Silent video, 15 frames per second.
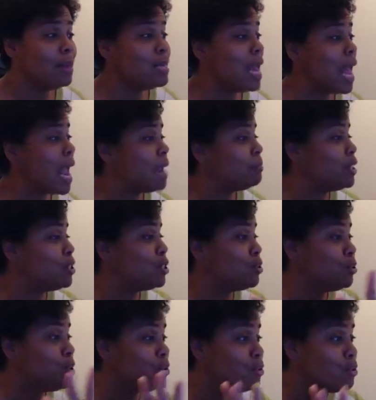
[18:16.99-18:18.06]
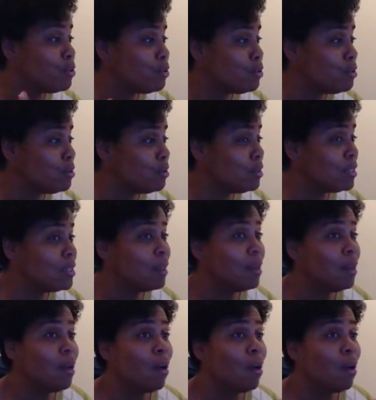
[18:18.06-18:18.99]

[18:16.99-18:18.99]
name that you use